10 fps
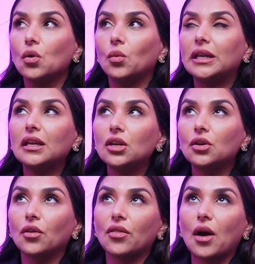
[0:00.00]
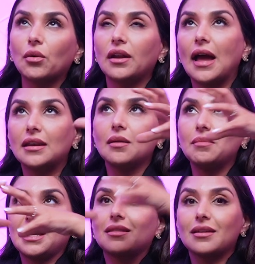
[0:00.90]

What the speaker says: we didn't know that would end up being the